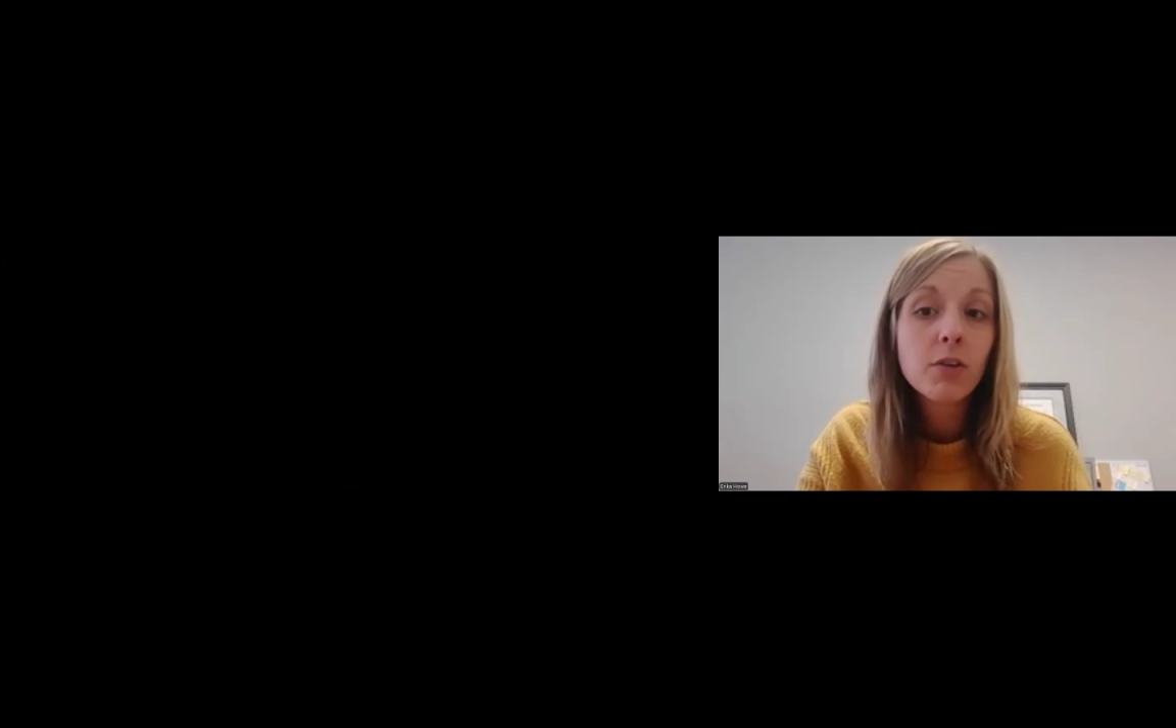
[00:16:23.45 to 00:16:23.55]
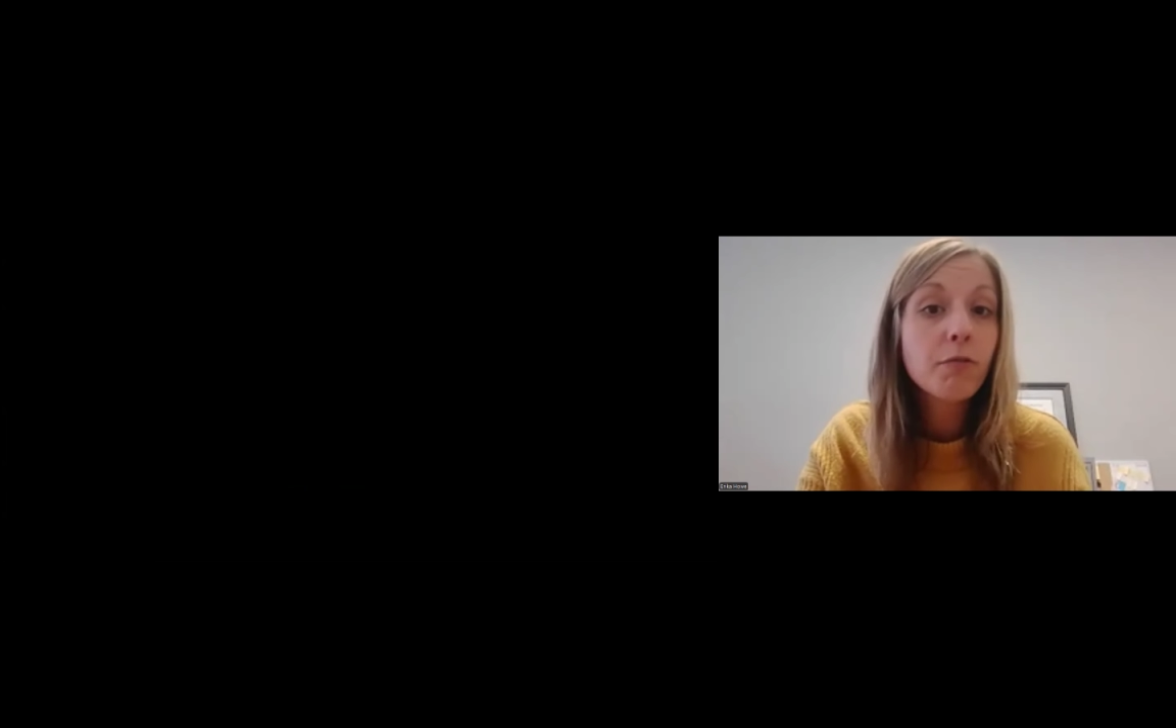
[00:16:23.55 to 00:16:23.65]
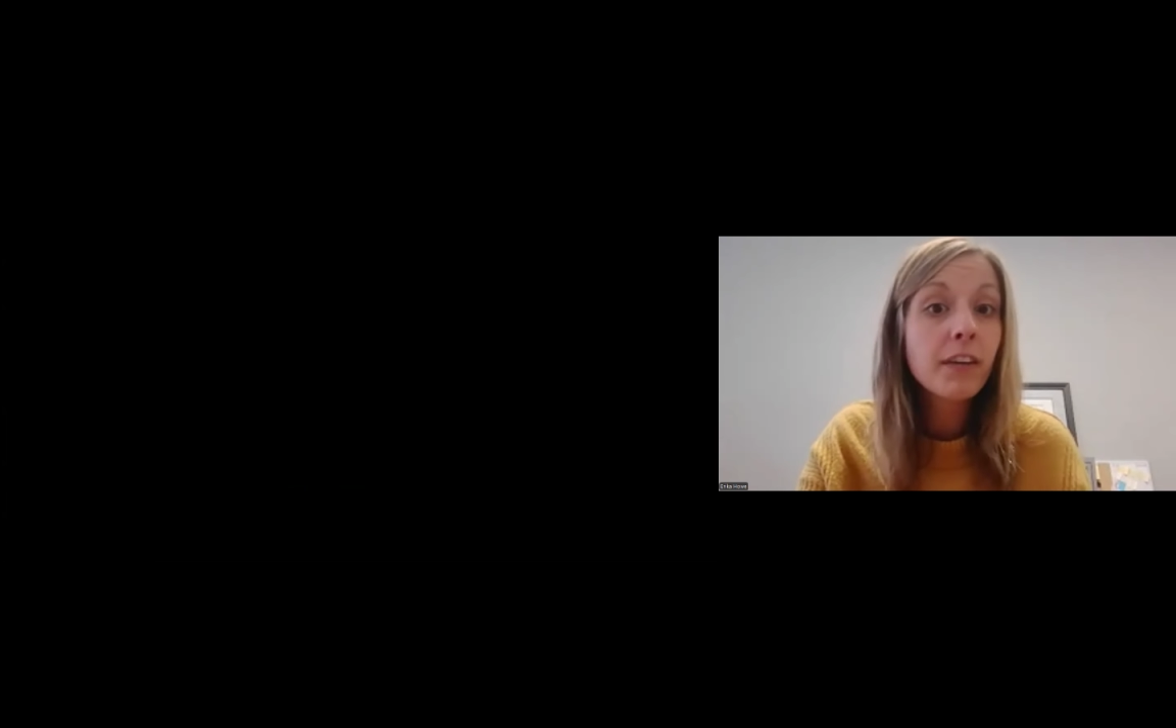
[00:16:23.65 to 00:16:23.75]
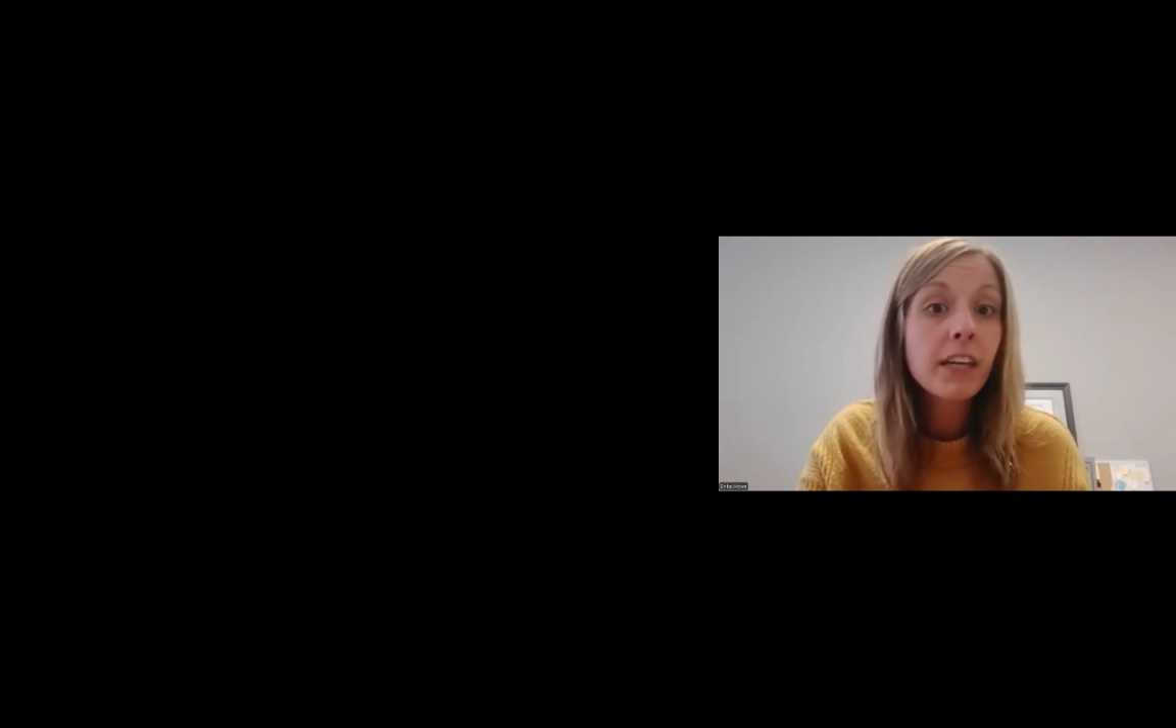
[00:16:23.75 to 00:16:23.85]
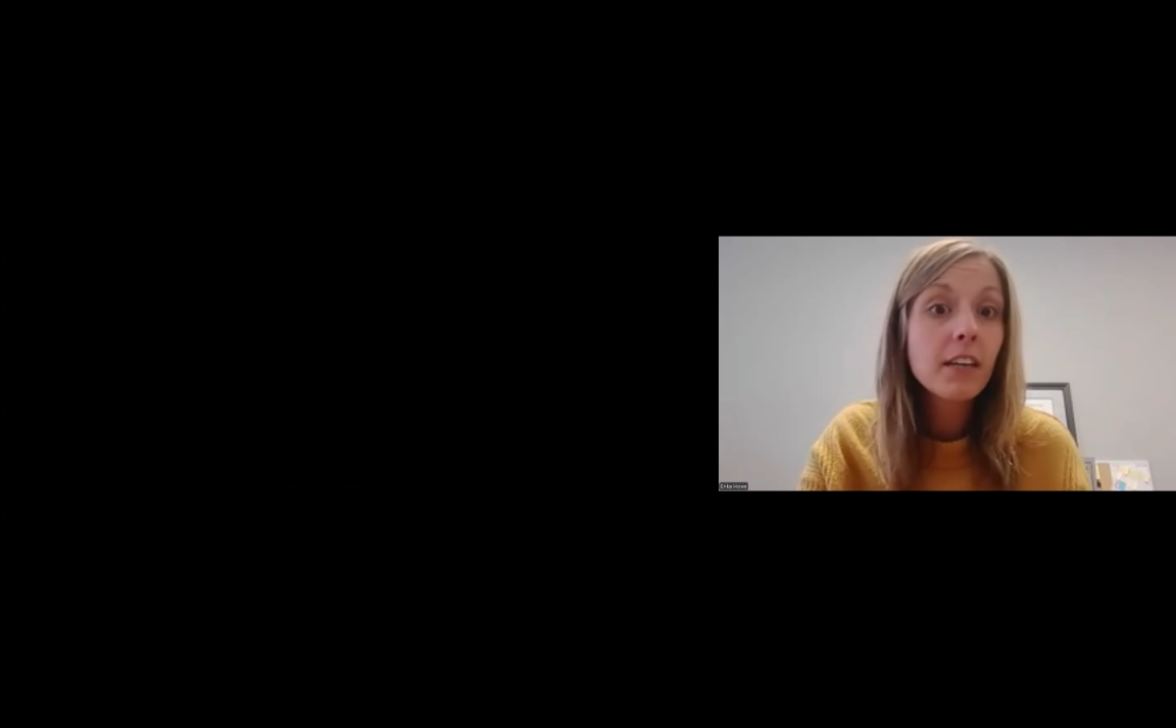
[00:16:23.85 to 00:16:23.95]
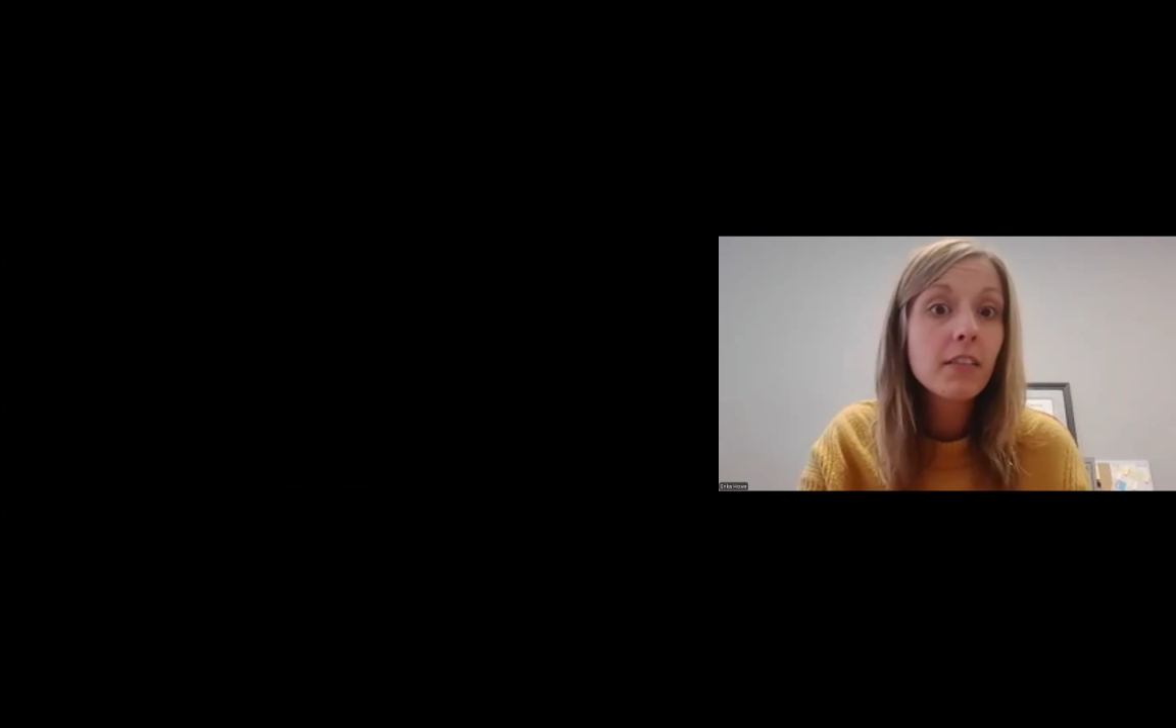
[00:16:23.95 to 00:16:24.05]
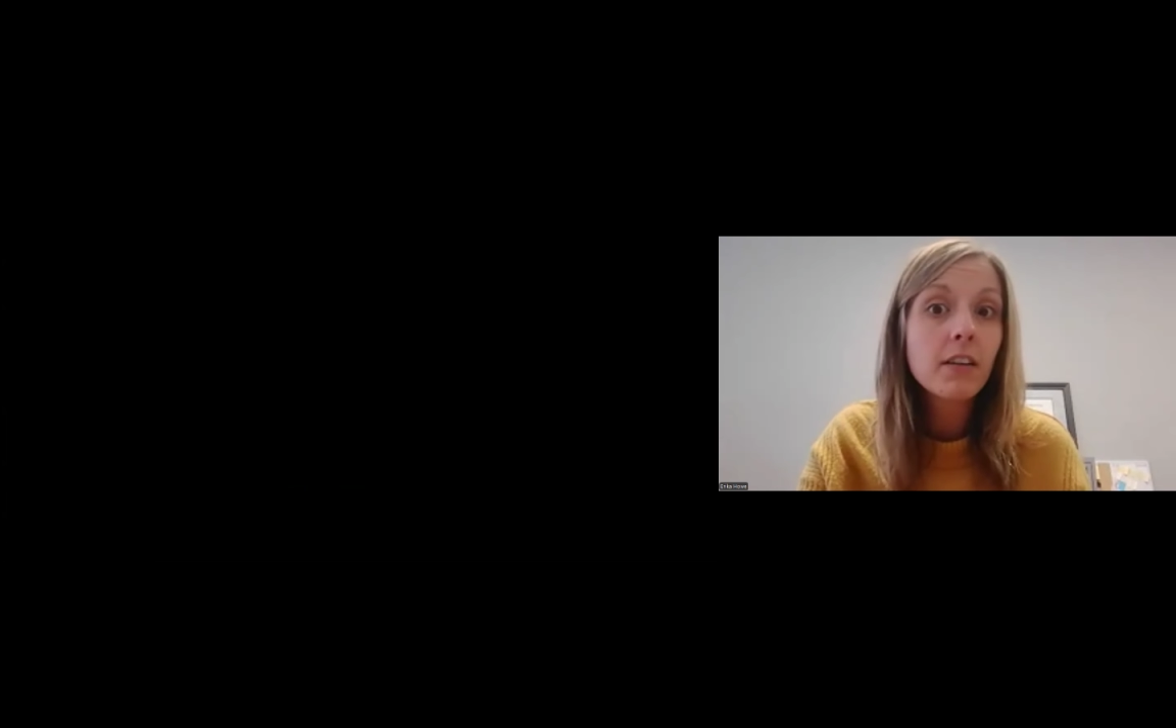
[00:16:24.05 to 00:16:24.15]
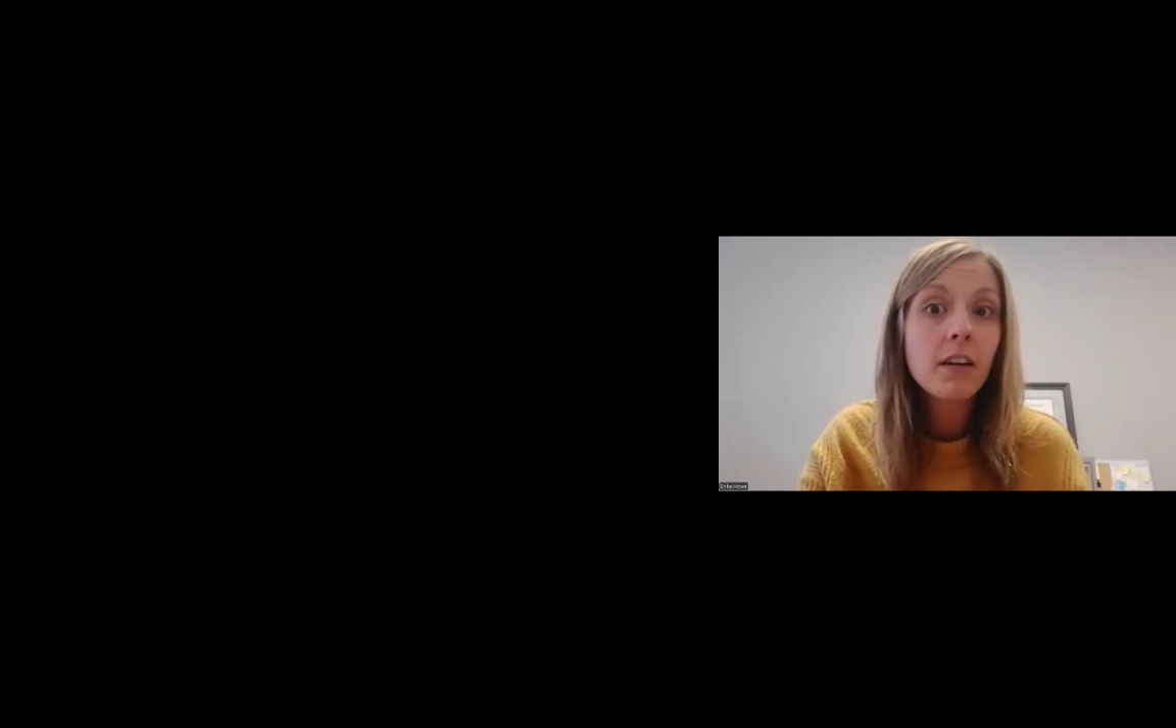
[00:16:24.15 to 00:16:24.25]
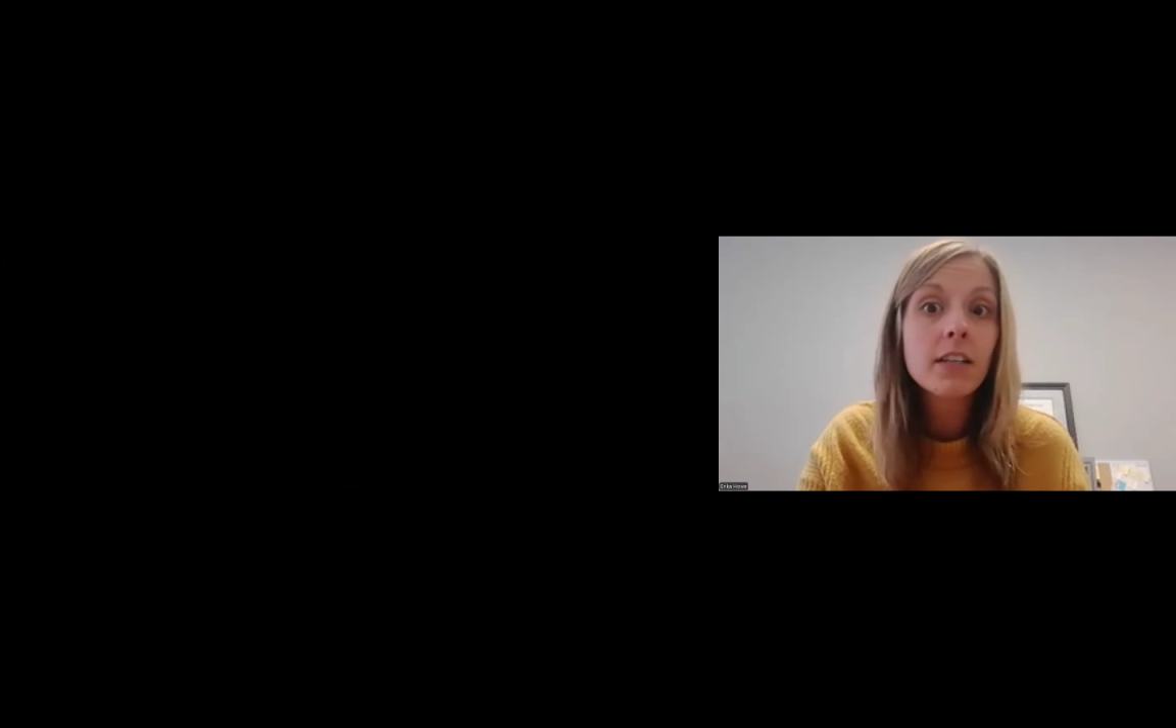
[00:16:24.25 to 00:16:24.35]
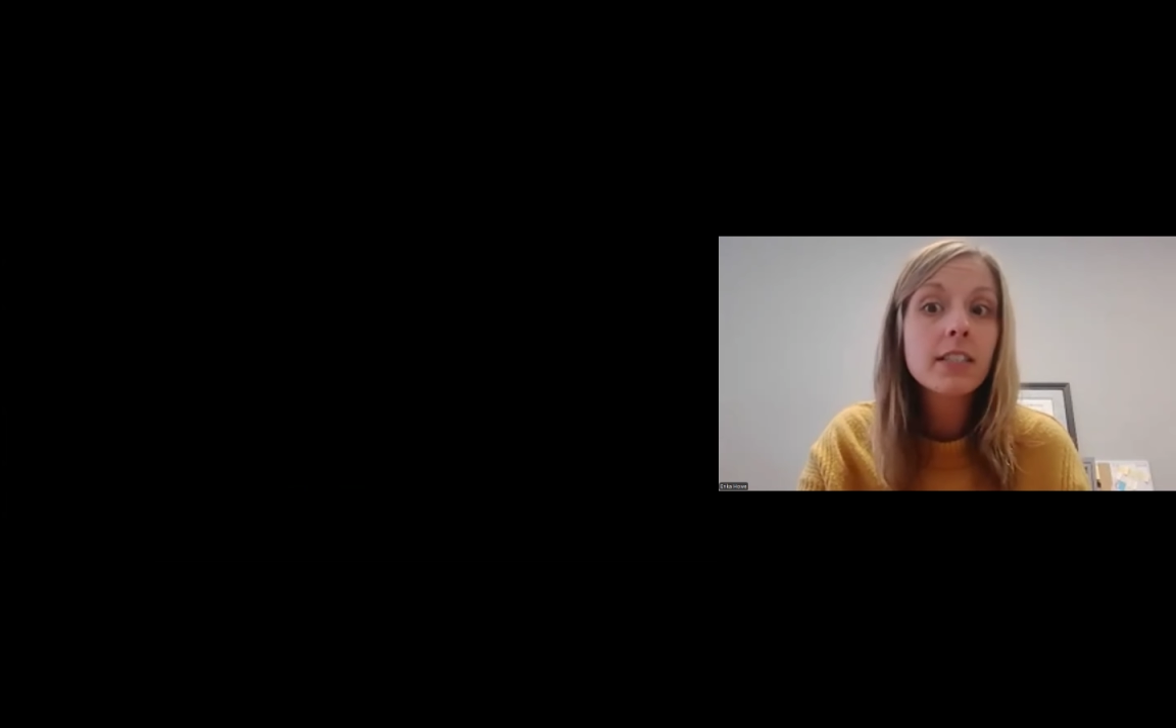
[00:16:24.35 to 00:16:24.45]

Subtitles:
Your feet are